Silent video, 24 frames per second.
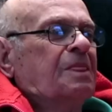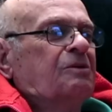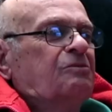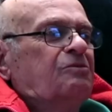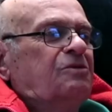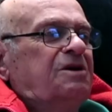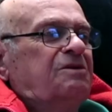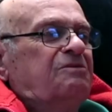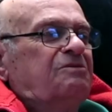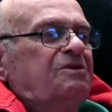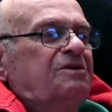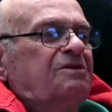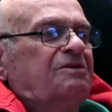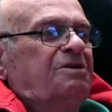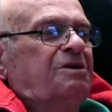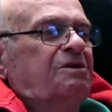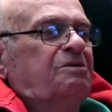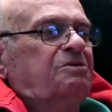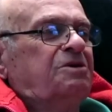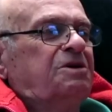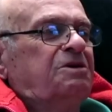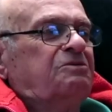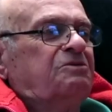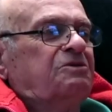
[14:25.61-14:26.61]
We
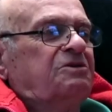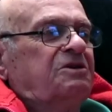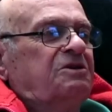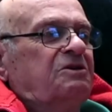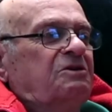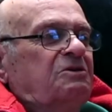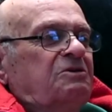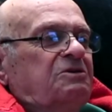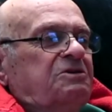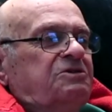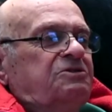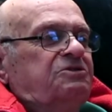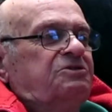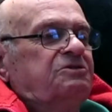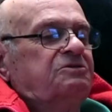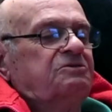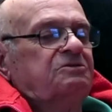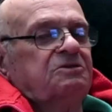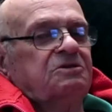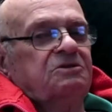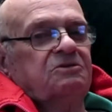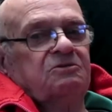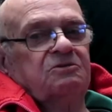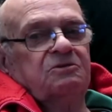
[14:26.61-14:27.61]
were the only
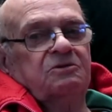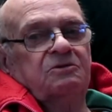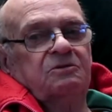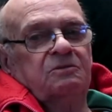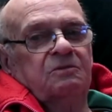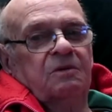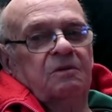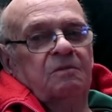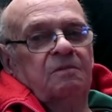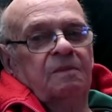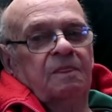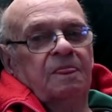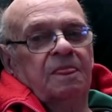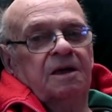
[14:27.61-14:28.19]
two in the room.